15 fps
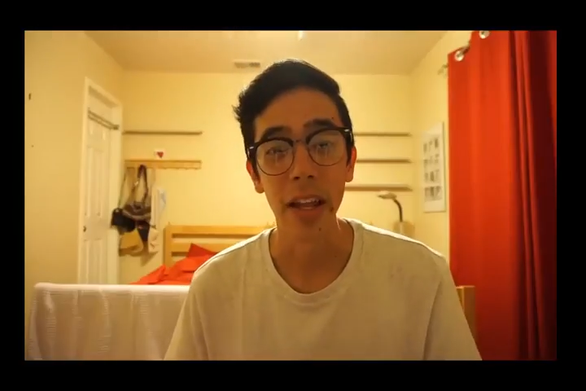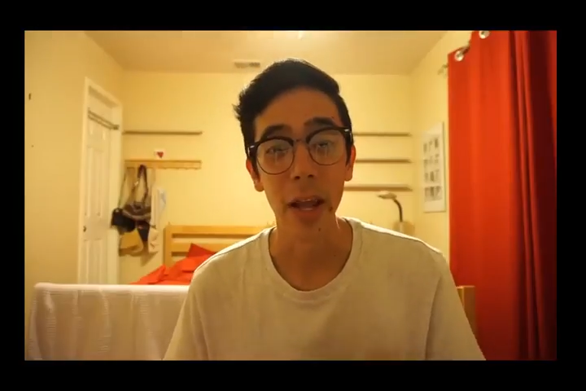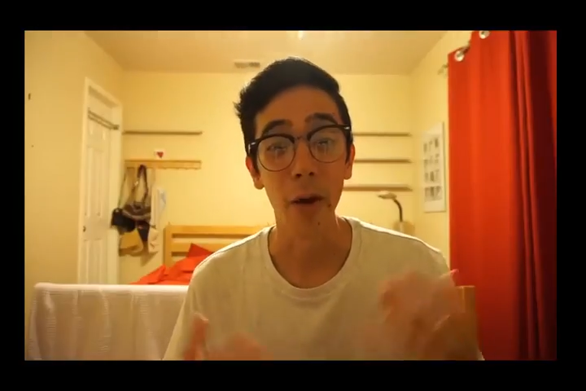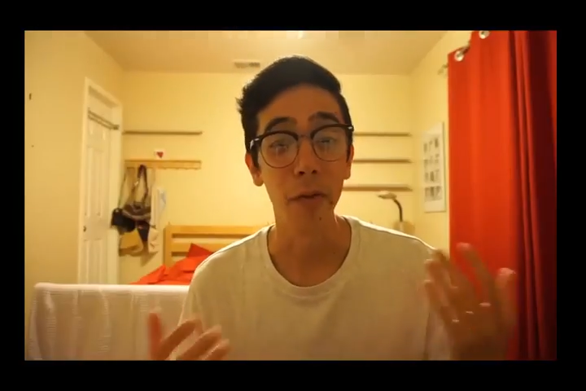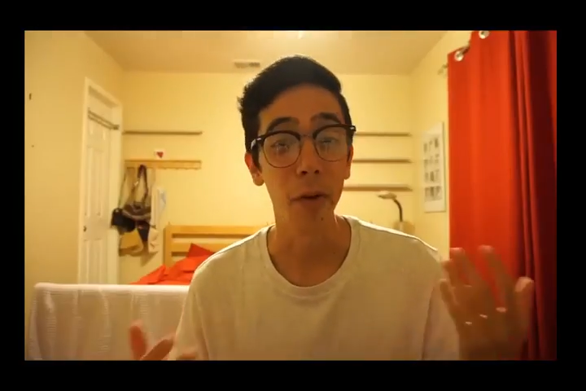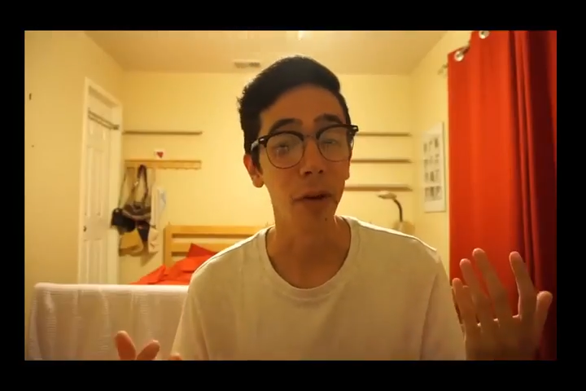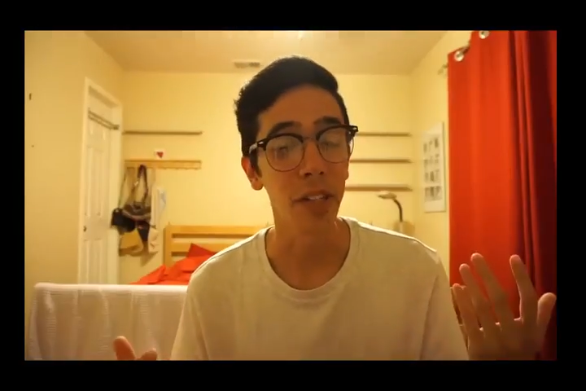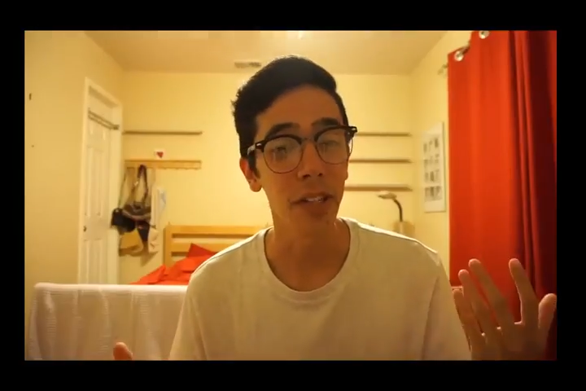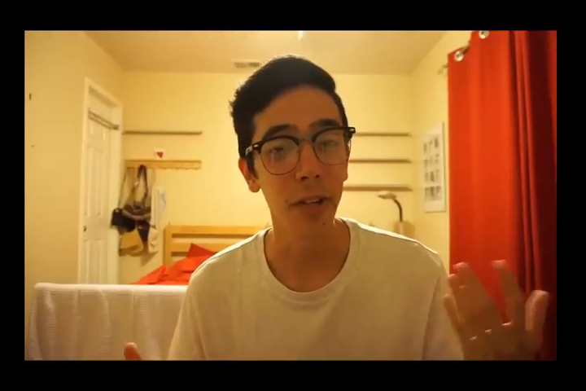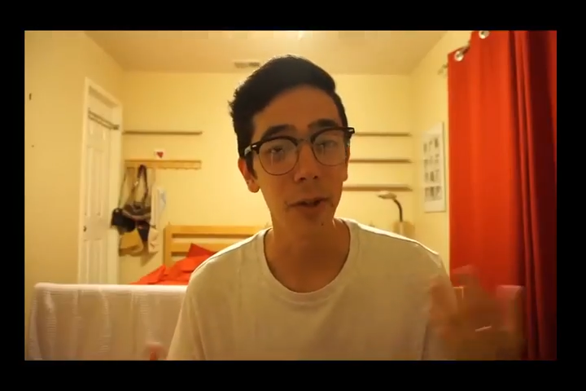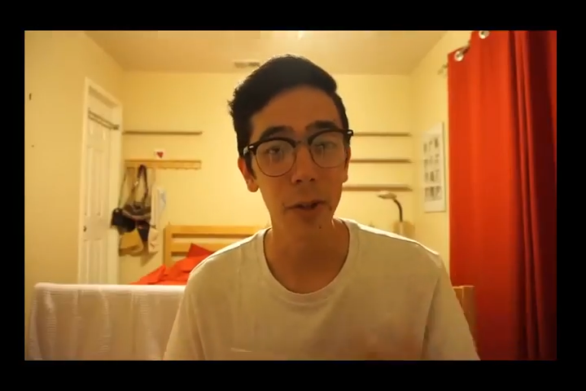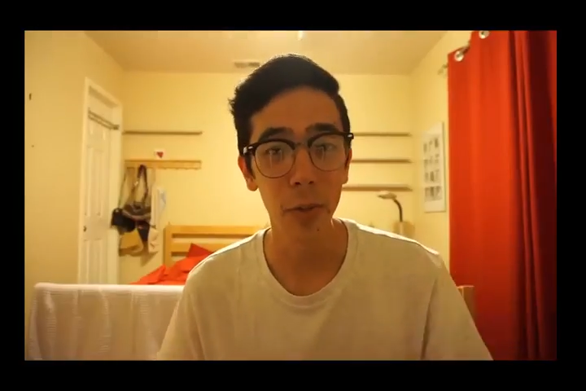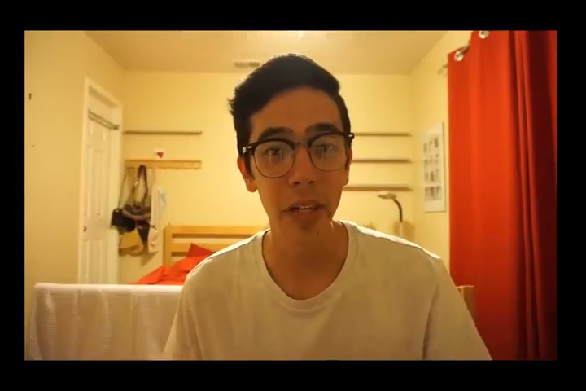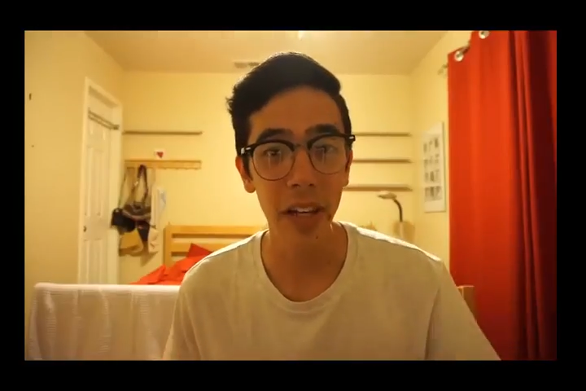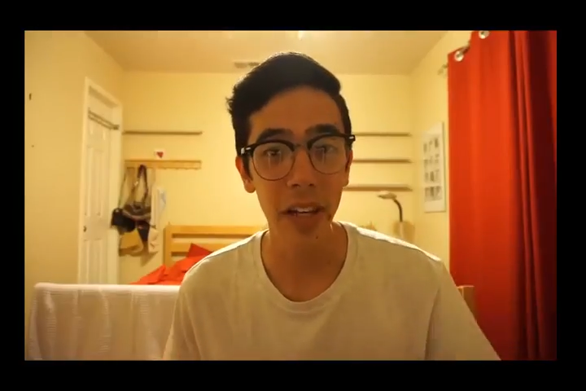Now if you'll
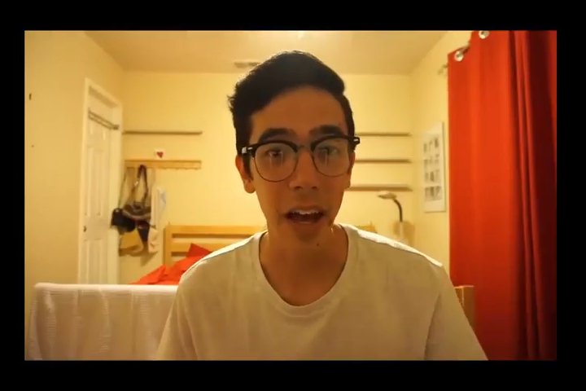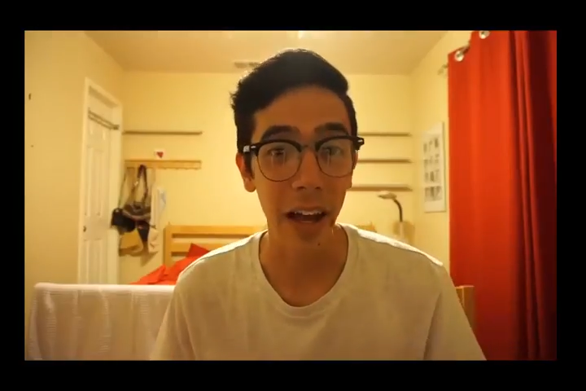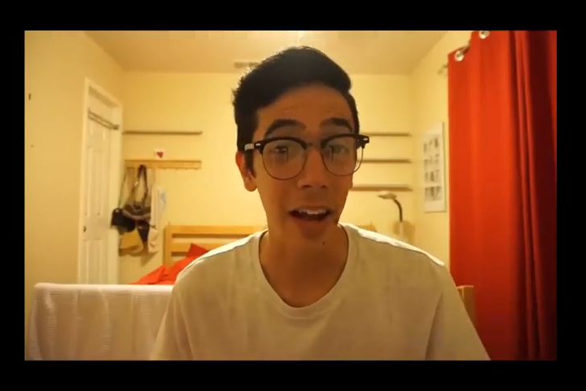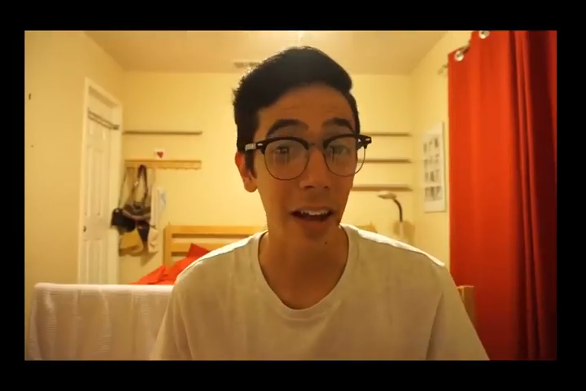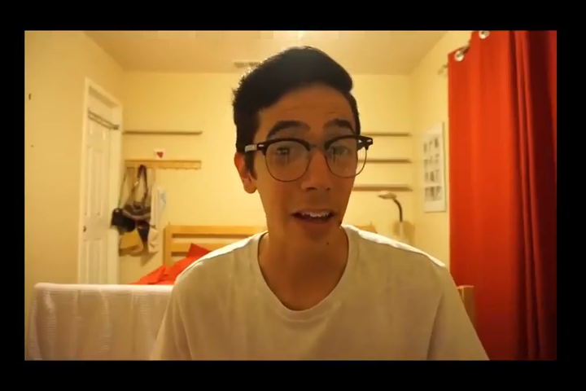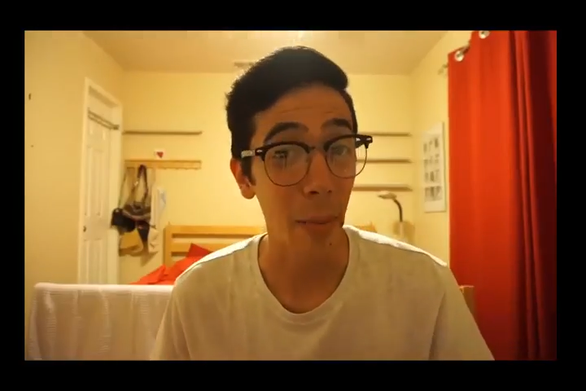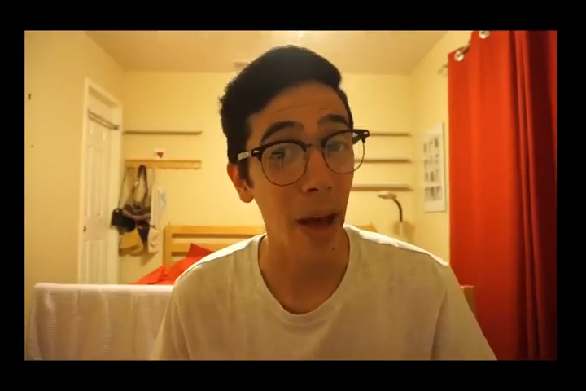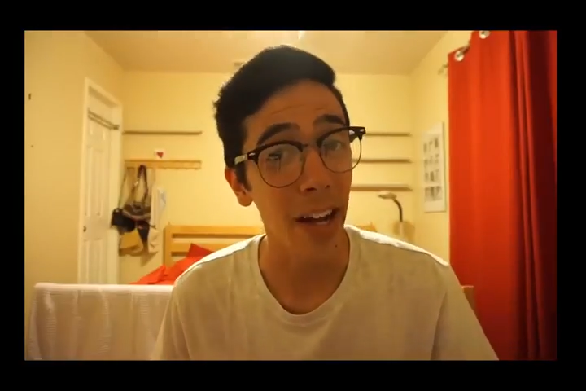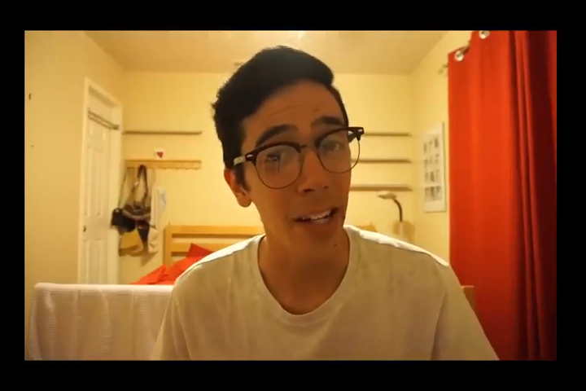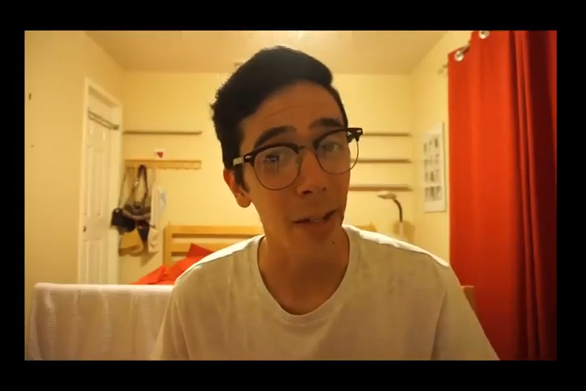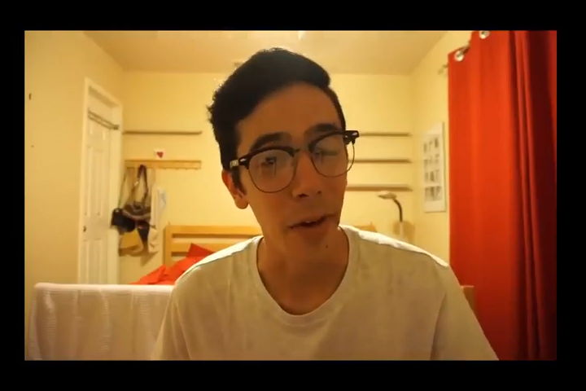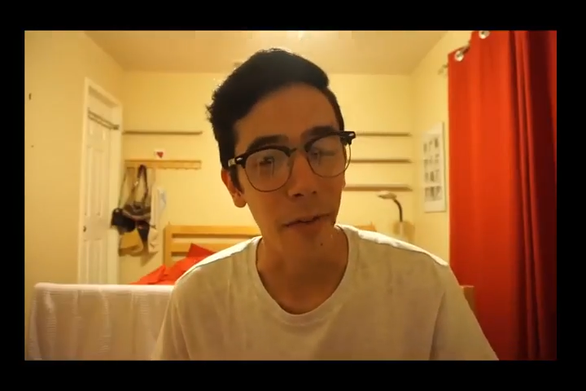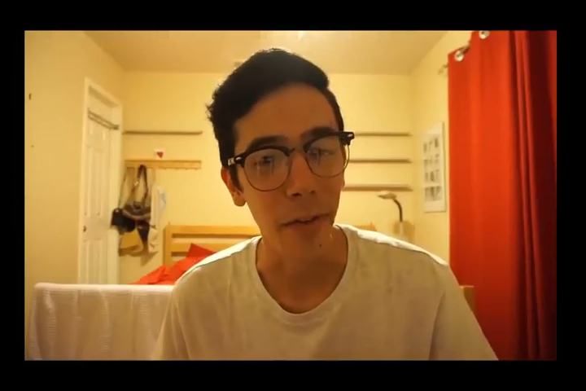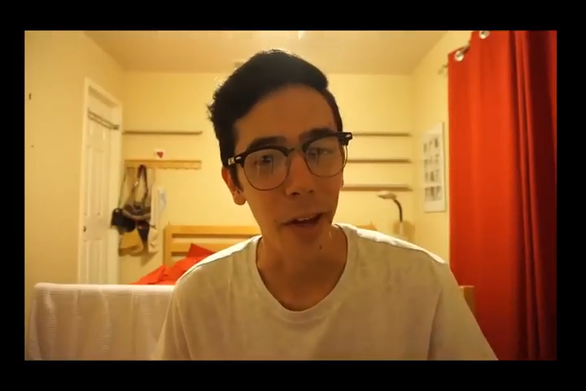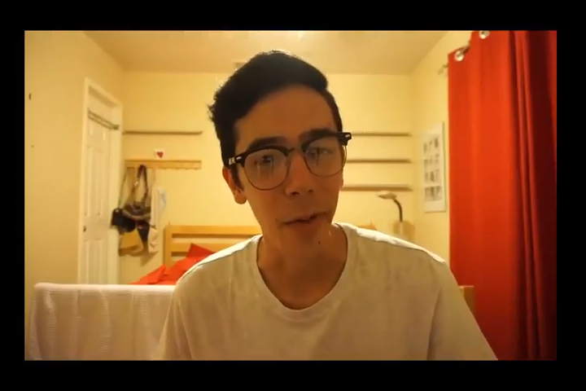excuse me, I gotta get back to
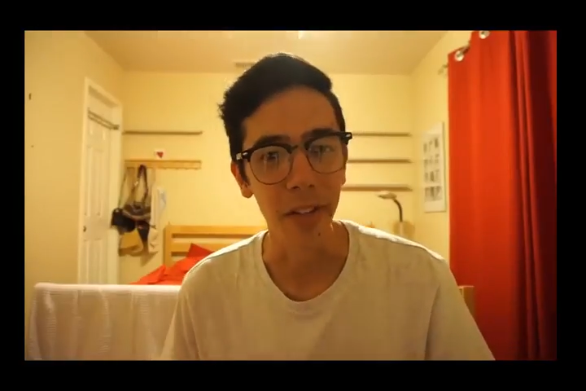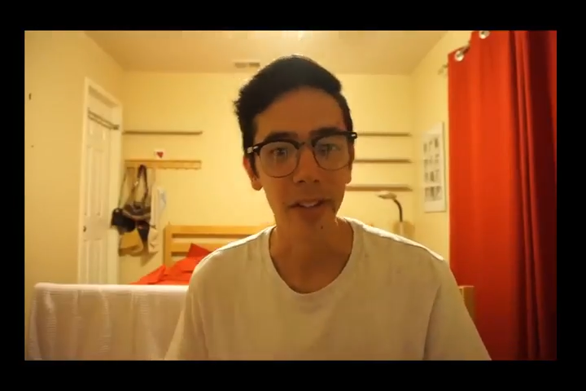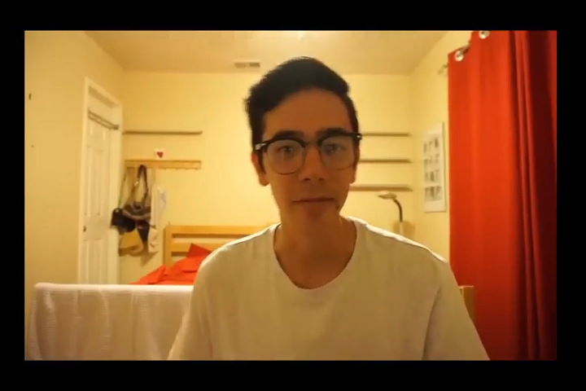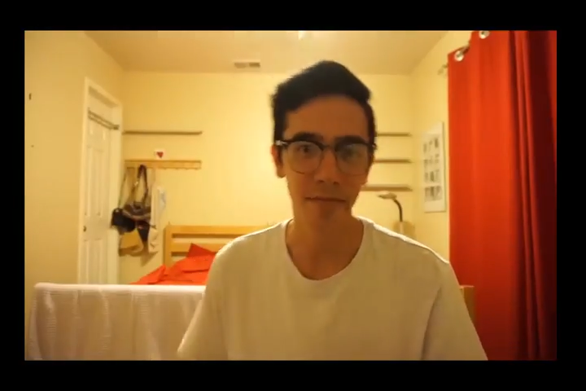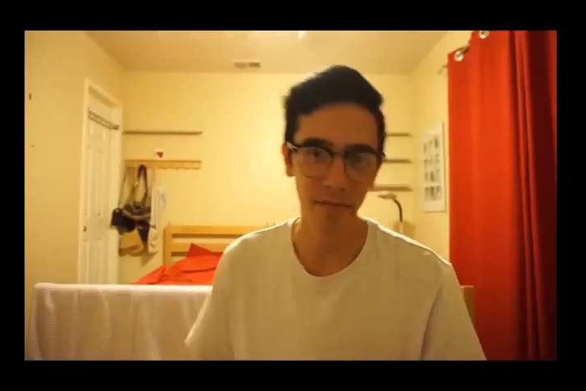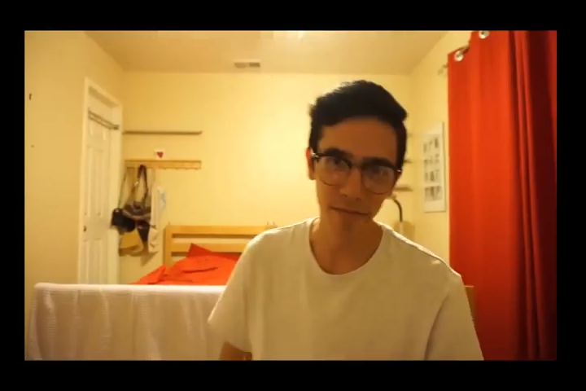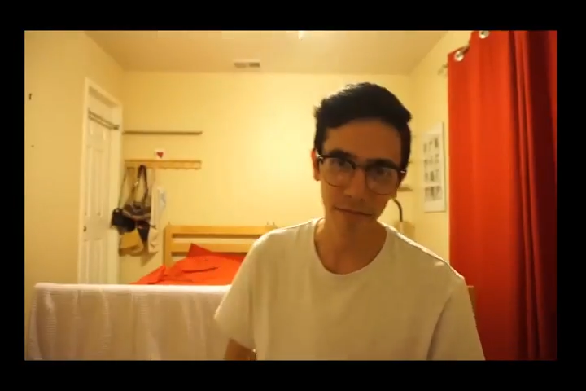my family.